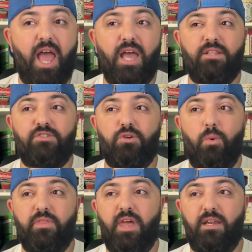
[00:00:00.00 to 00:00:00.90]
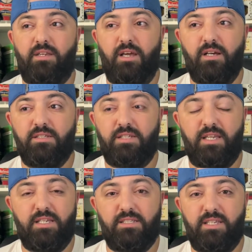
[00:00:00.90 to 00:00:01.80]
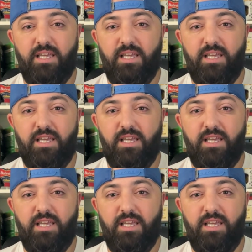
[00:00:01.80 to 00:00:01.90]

And so what that does is